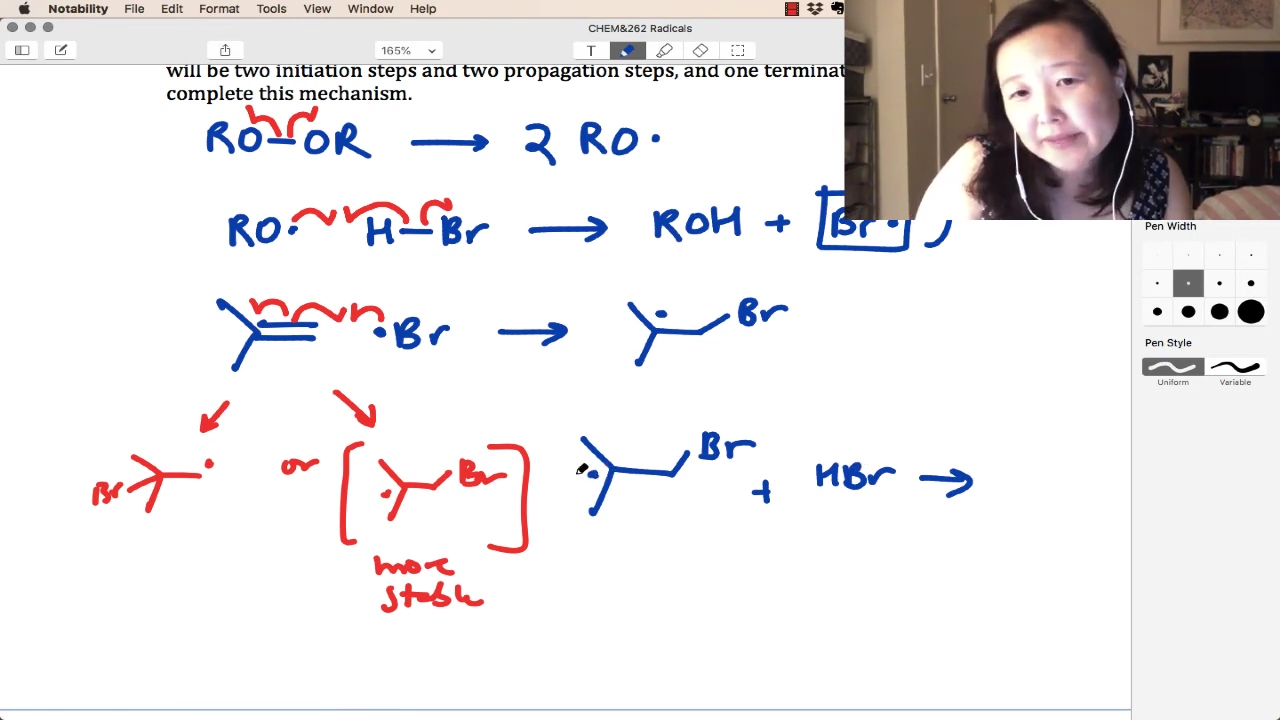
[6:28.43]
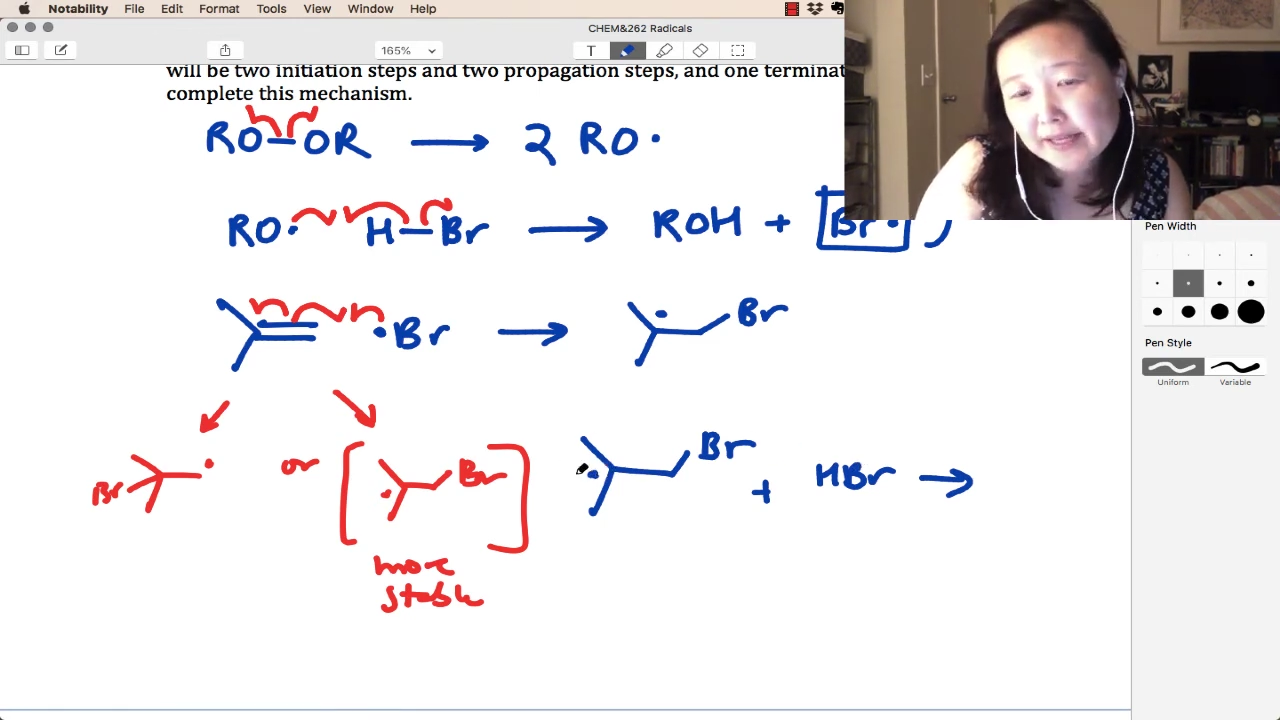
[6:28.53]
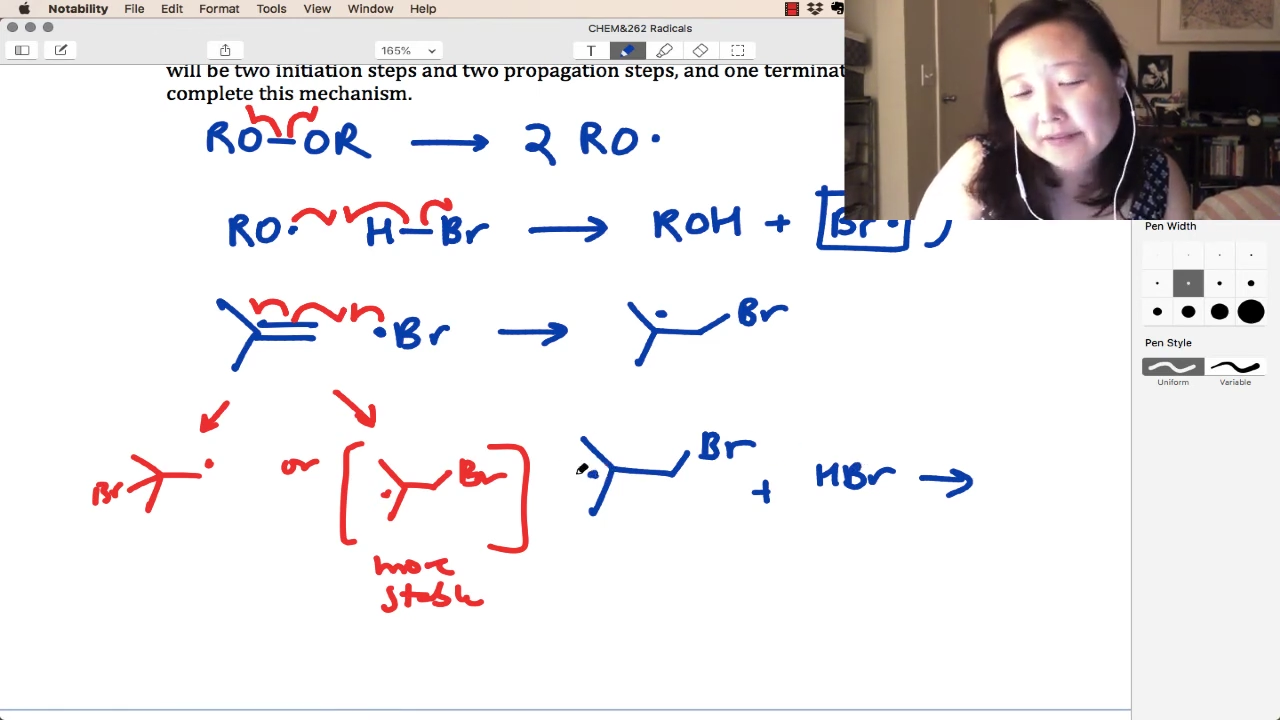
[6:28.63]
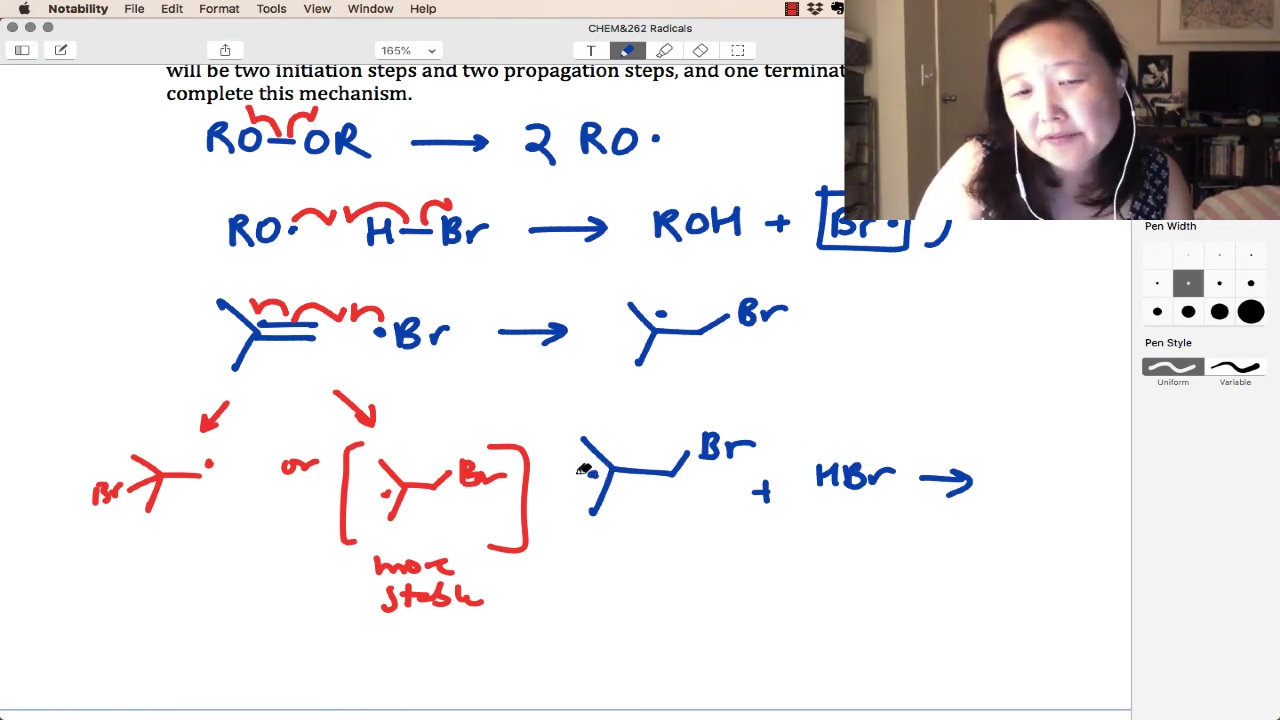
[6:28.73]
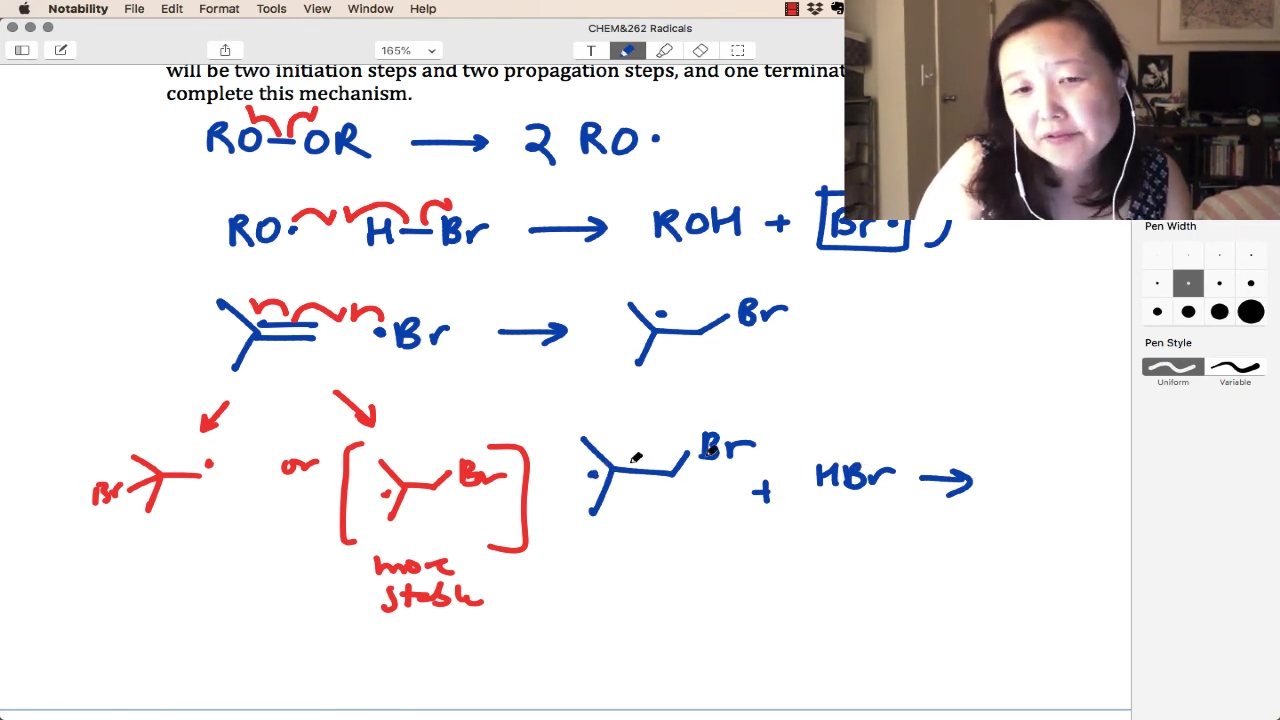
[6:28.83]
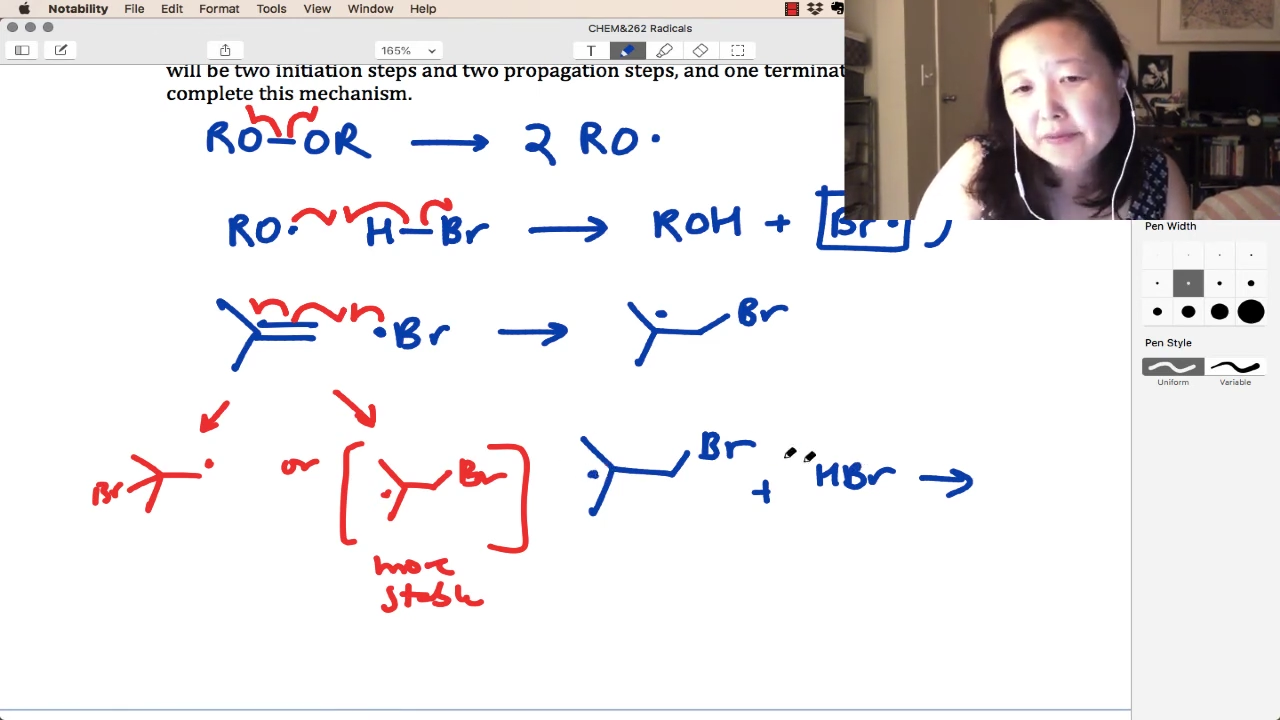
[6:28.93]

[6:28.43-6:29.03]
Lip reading: And if you